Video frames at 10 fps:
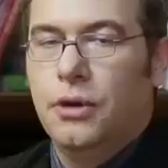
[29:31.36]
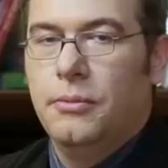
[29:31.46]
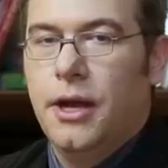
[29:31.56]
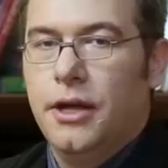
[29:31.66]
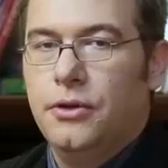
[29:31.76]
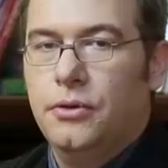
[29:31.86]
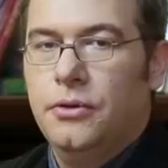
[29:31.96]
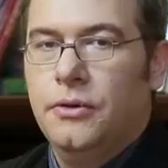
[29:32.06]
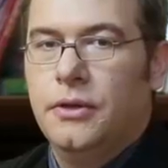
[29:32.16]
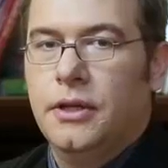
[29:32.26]
to remind
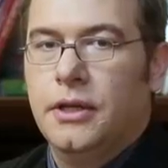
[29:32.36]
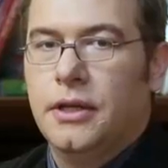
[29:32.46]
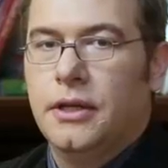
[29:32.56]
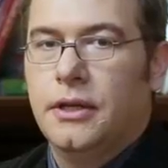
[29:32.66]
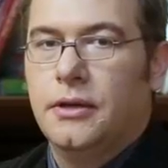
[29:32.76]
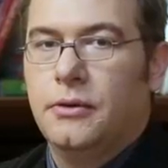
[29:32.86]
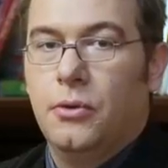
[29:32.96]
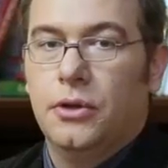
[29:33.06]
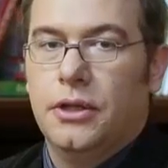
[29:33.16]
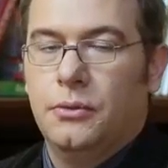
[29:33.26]
you
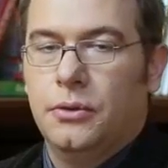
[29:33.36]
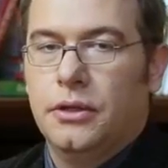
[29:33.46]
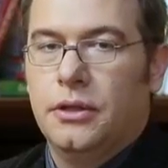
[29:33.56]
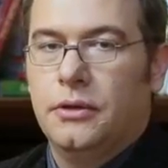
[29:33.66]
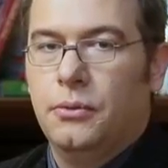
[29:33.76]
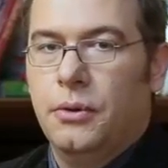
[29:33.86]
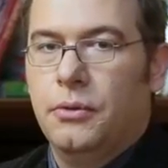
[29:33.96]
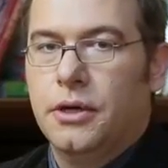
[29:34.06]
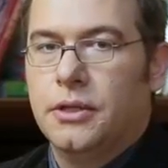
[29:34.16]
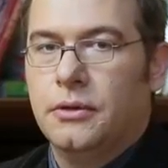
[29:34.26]
what we were